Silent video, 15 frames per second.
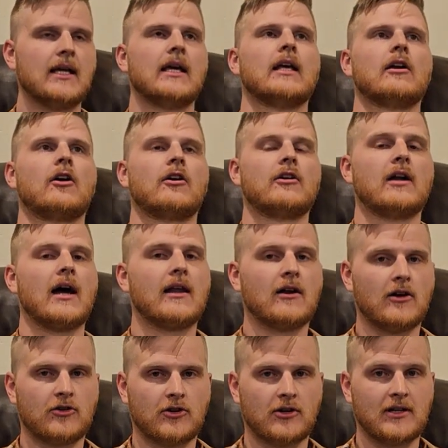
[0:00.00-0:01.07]
in our
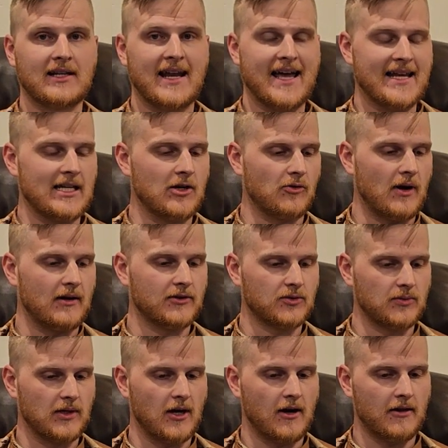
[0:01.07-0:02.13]
990 rounds
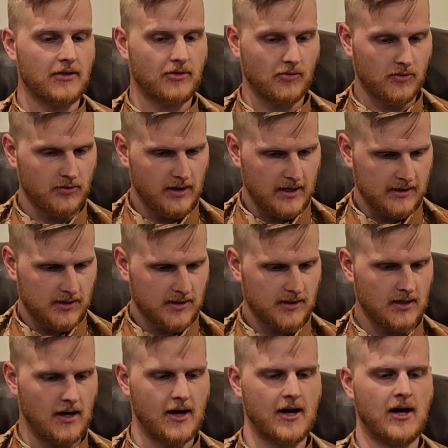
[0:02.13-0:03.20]
we got through this.
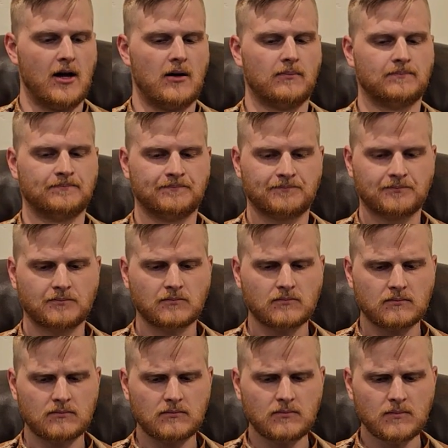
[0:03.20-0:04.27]

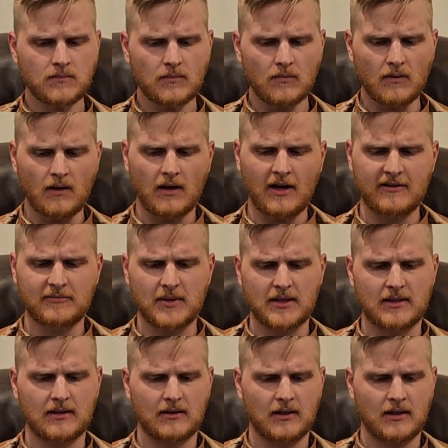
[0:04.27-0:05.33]
I've
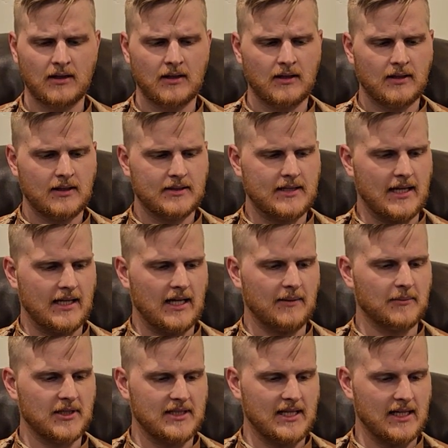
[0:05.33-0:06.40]
been taking
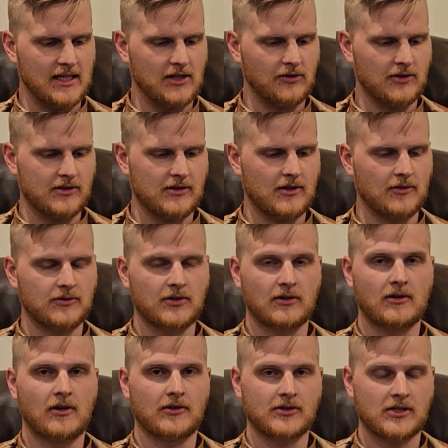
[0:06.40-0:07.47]
meticulous notes on
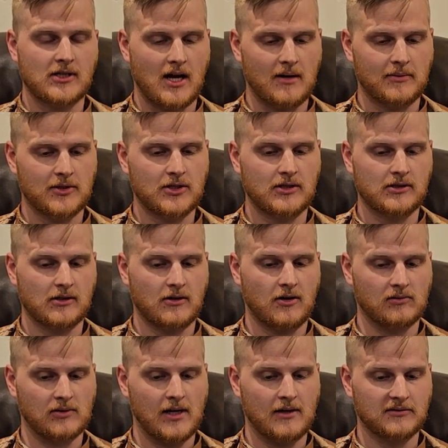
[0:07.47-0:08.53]
all stoppages and all
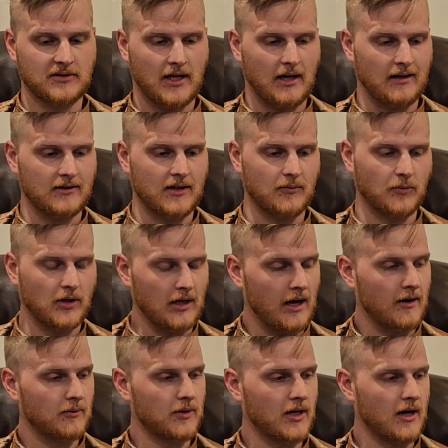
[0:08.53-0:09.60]
round count, and
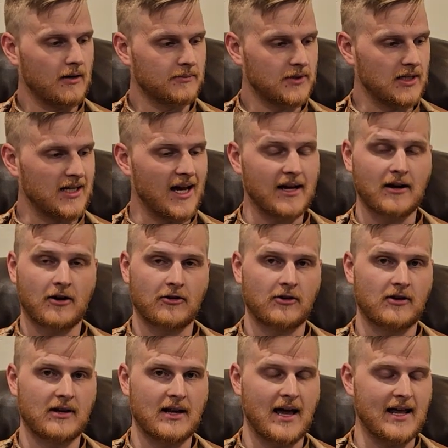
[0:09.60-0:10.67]
we got up to
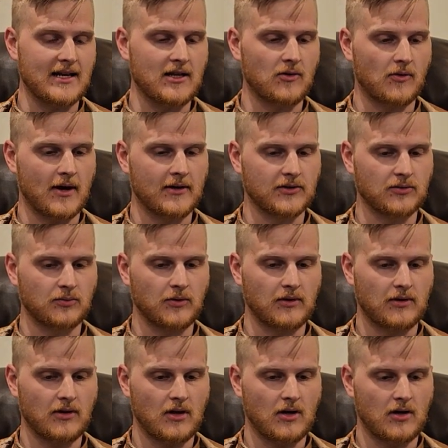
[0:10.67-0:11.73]
990 rounds
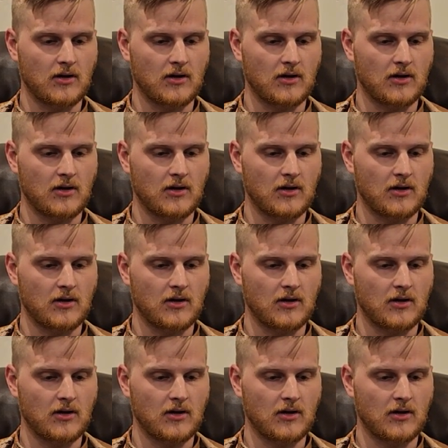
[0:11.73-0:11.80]
with